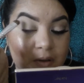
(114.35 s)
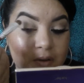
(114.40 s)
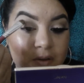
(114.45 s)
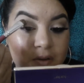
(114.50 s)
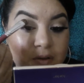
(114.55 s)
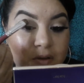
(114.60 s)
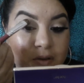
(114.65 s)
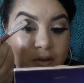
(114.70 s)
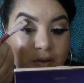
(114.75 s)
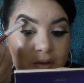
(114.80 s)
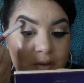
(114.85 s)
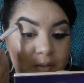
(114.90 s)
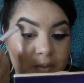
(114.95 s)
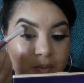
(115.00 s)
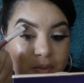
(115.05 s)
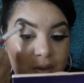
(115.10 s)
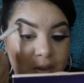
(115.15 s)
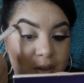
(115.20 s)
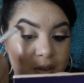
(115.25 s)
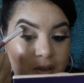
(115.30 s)
I'm just gonna
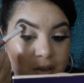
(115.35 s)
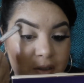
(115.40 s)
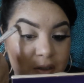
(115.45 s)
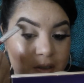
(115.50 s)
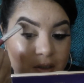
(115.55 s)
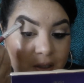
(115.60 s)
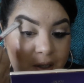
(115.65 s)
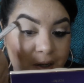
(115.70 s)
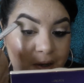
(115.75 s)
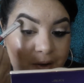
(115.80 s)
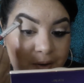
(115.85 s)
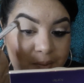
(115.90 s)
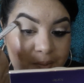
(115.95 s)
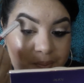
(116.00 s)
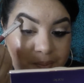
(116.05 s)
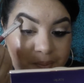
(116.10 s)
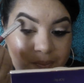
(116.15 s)
place it there.